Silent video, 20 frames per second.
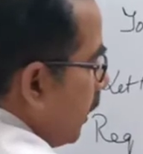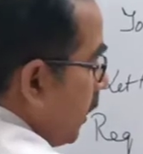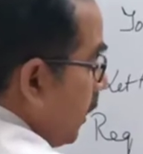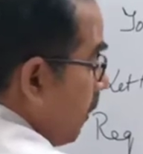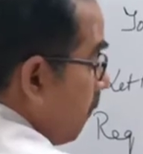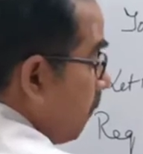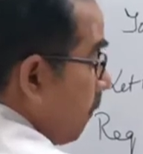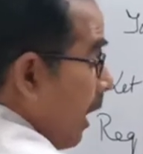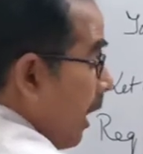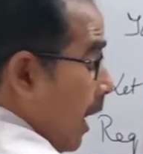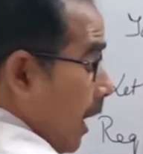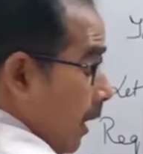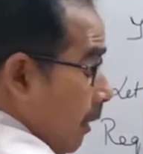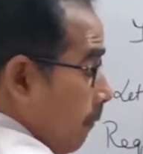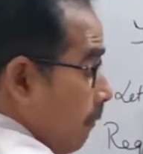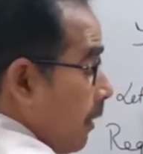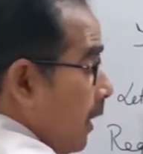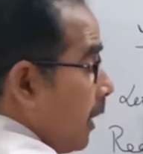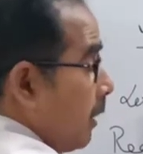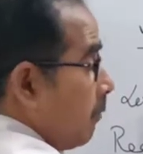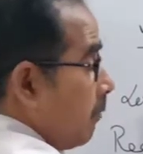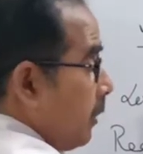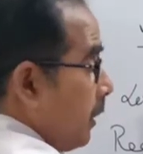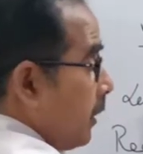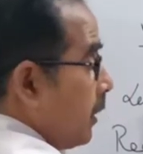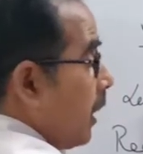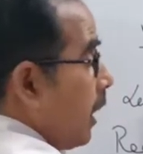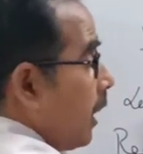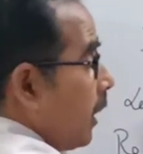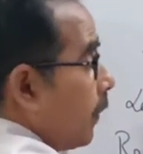if alpha and beta
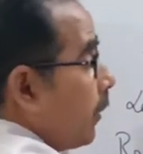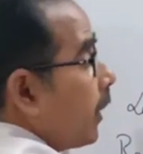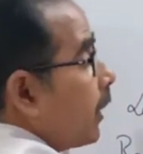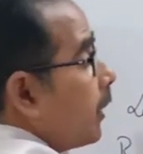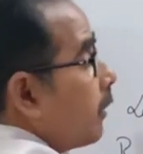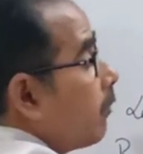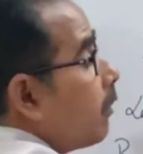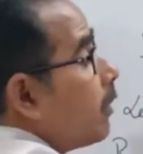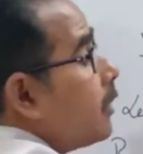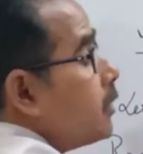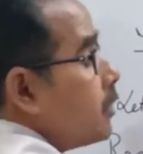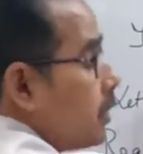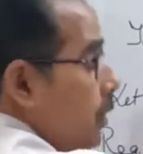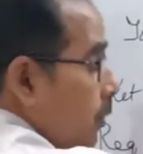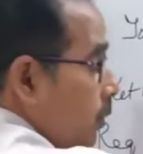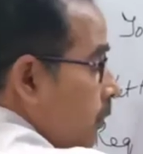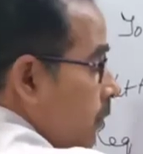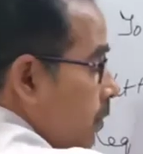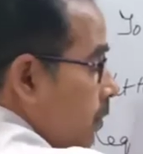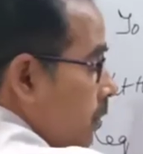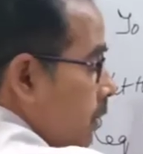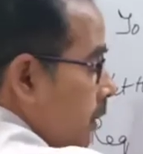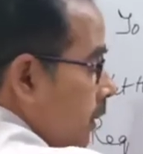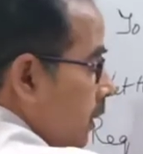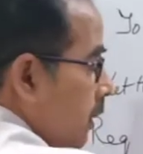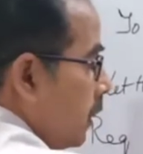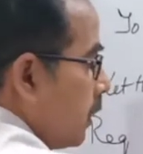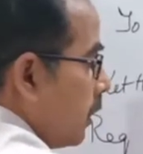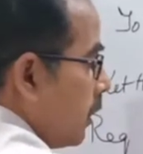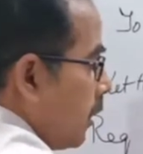are the given zeros.
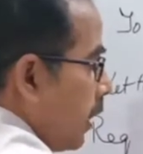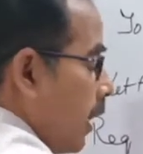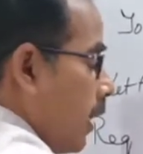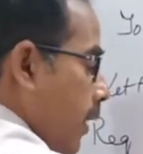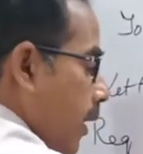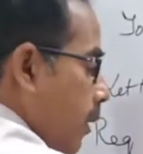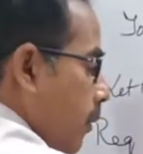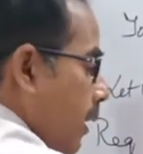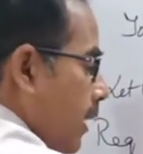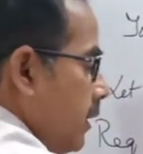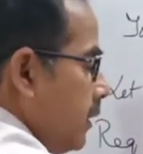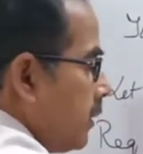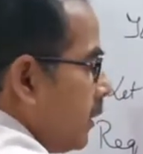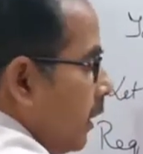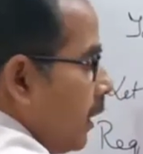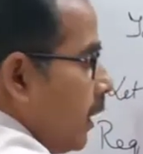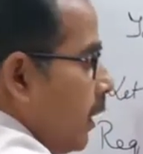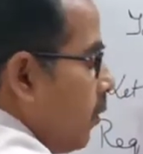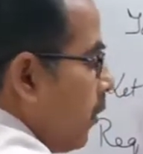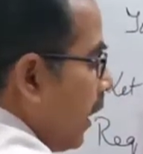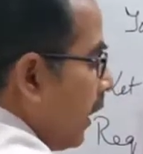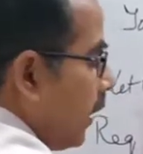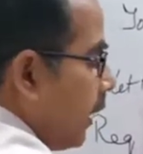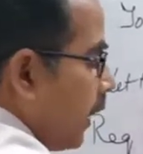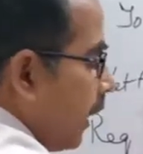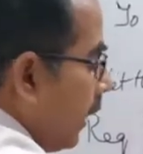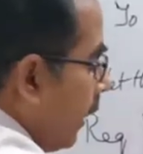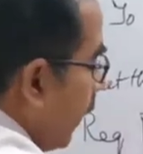Otherwise, you can take in